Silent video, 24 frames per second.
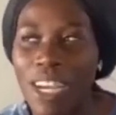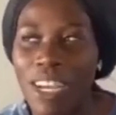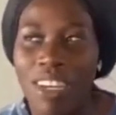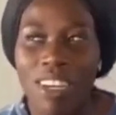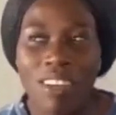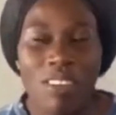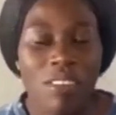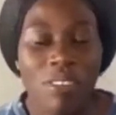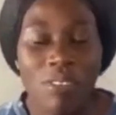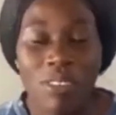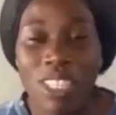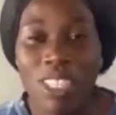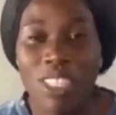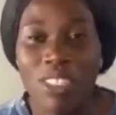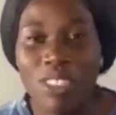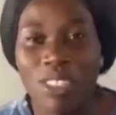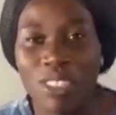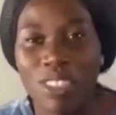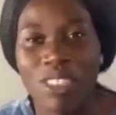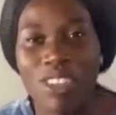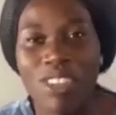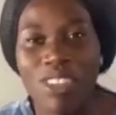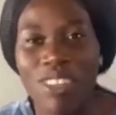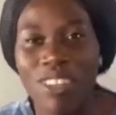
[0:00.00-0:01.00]
We went to
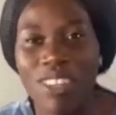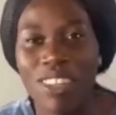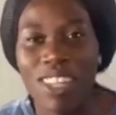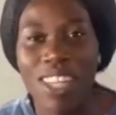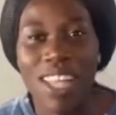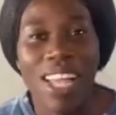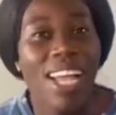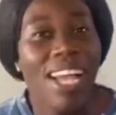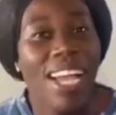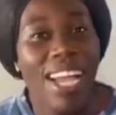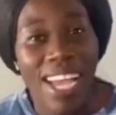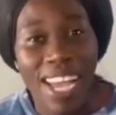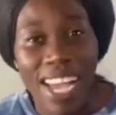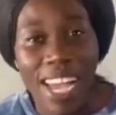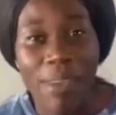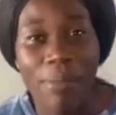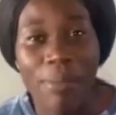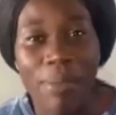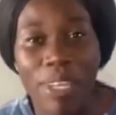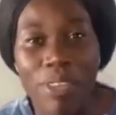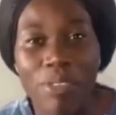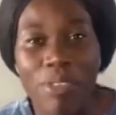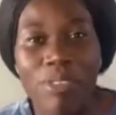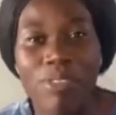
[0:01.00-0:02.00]
school,
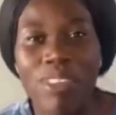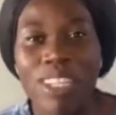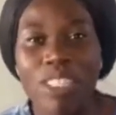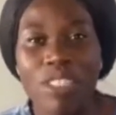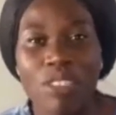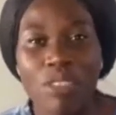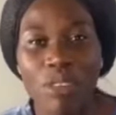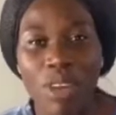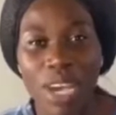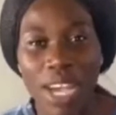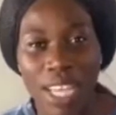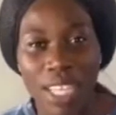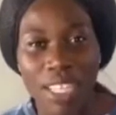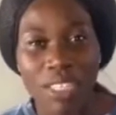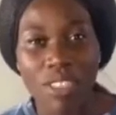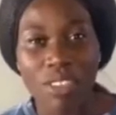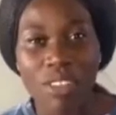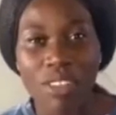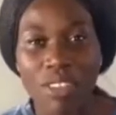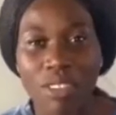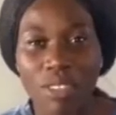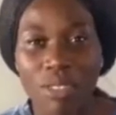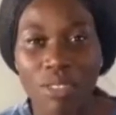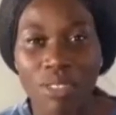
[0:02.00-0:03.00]
we went to high
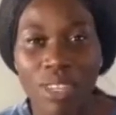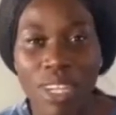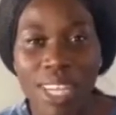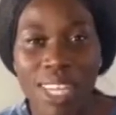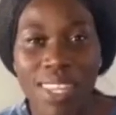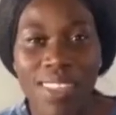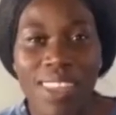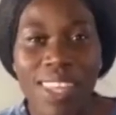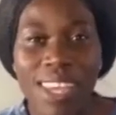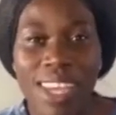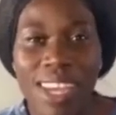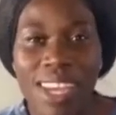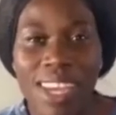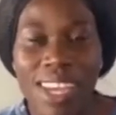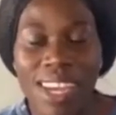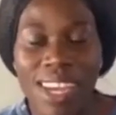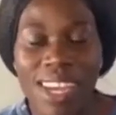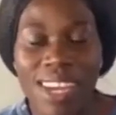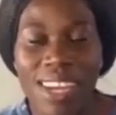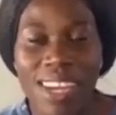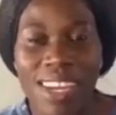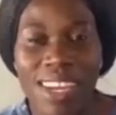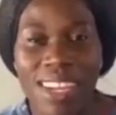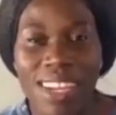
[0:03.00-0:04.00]
school together,
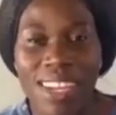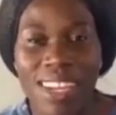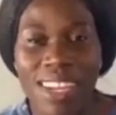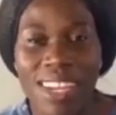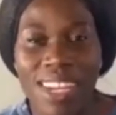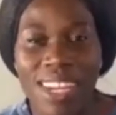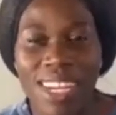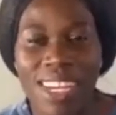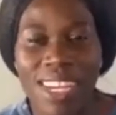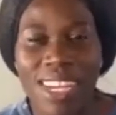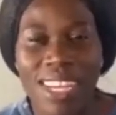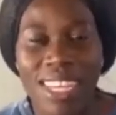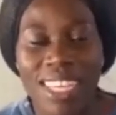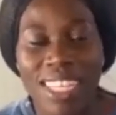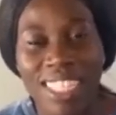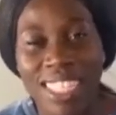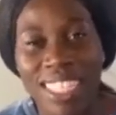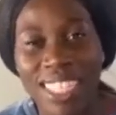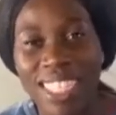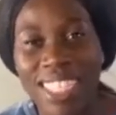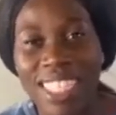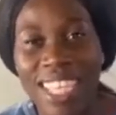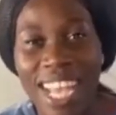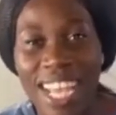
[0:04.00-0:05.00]
and
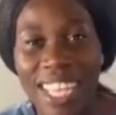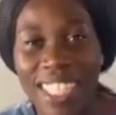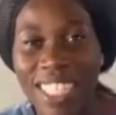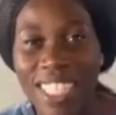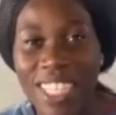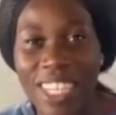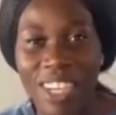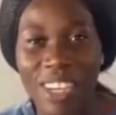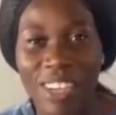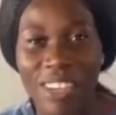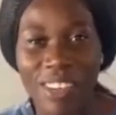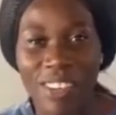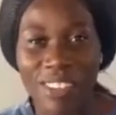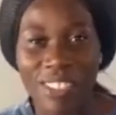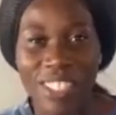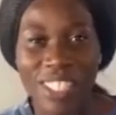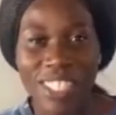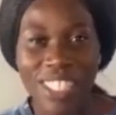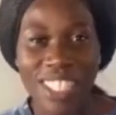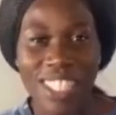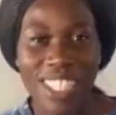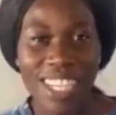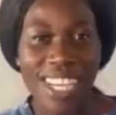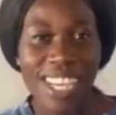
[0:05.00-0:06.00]
she does
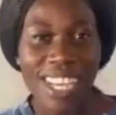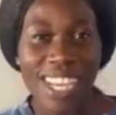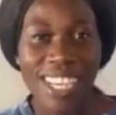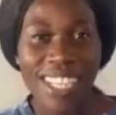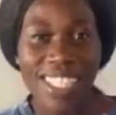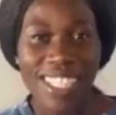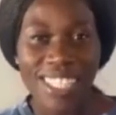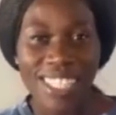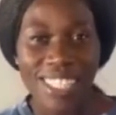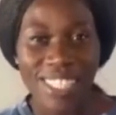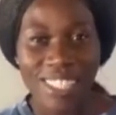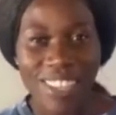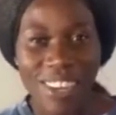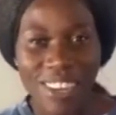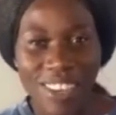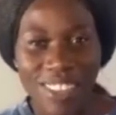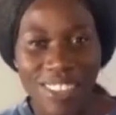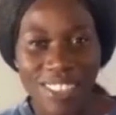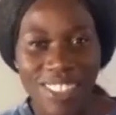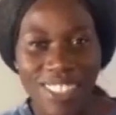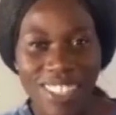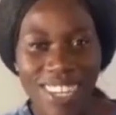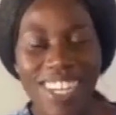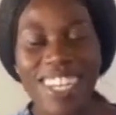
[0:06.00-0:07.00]
crochet,
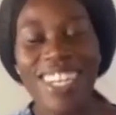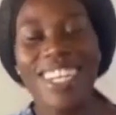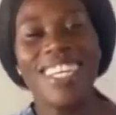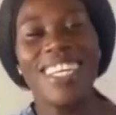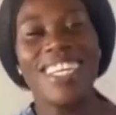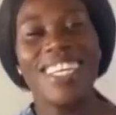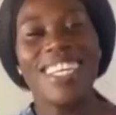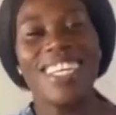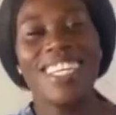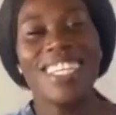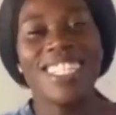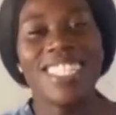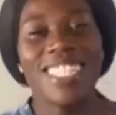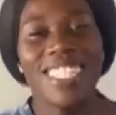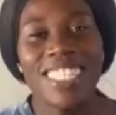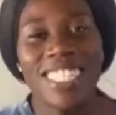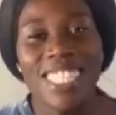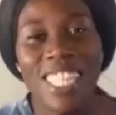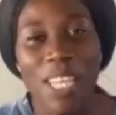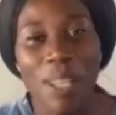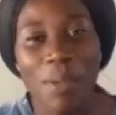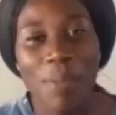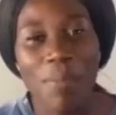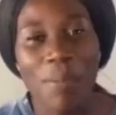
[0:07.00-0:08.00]
so she
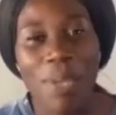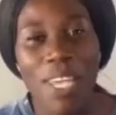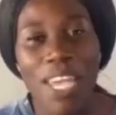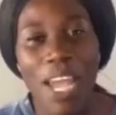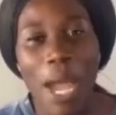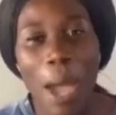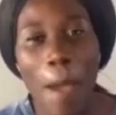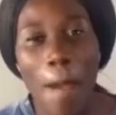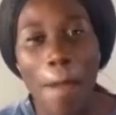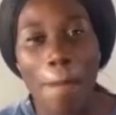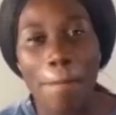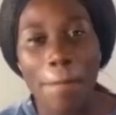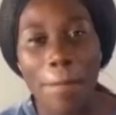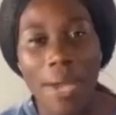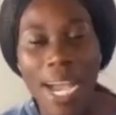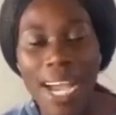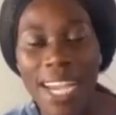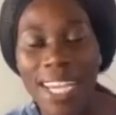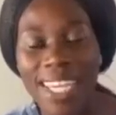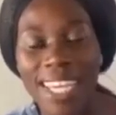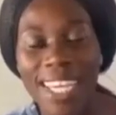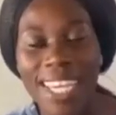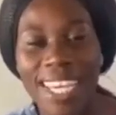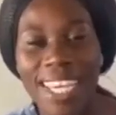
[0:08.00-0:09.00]
sent me a
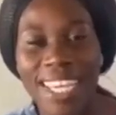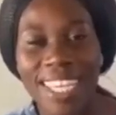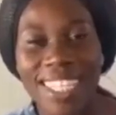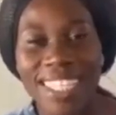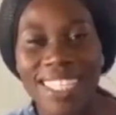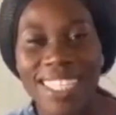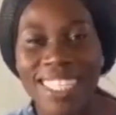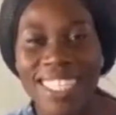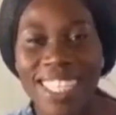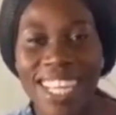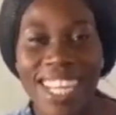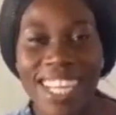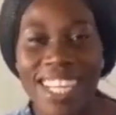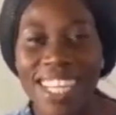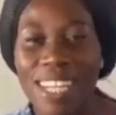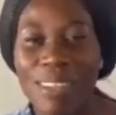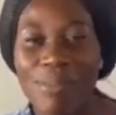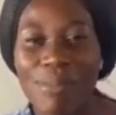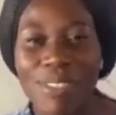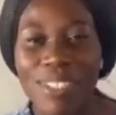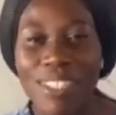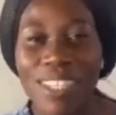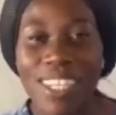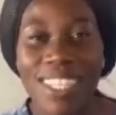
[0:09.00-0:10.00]
package and
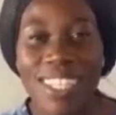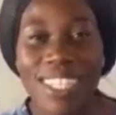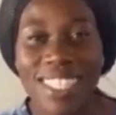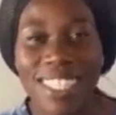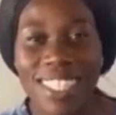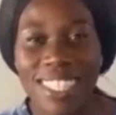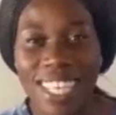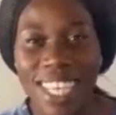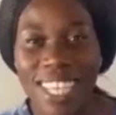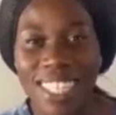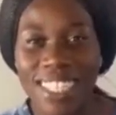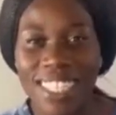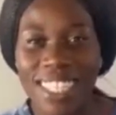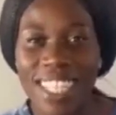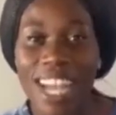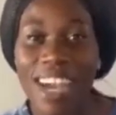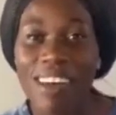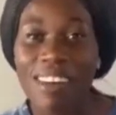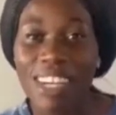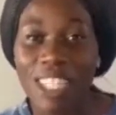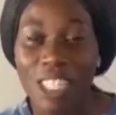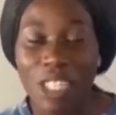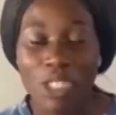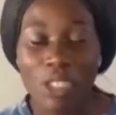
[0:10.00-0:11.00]
I'm so excited. I
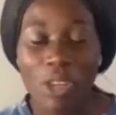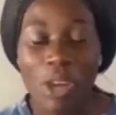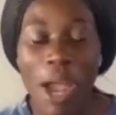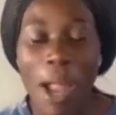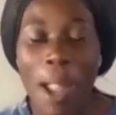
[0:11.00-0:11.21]
want to